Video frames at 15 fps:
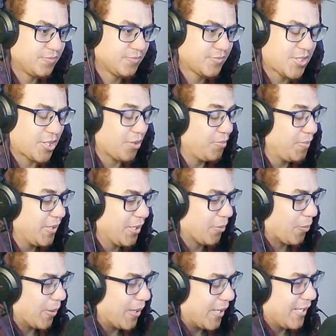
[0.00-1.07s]
So many
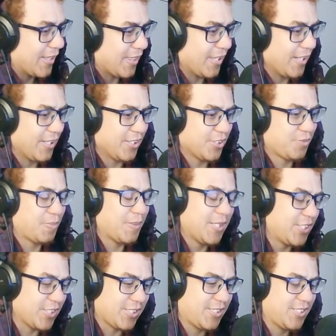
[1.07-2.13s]
weird things, but it
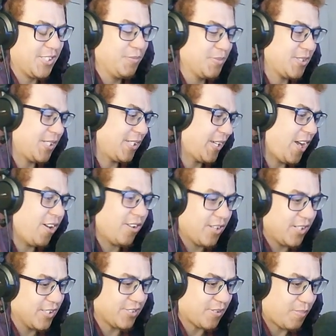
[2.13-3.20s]
just seems like Eren
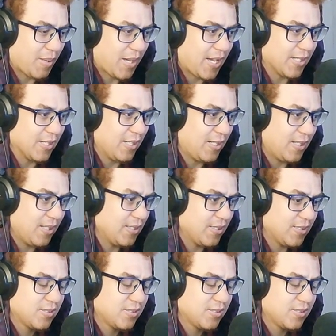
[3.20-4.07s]
is the bad guy.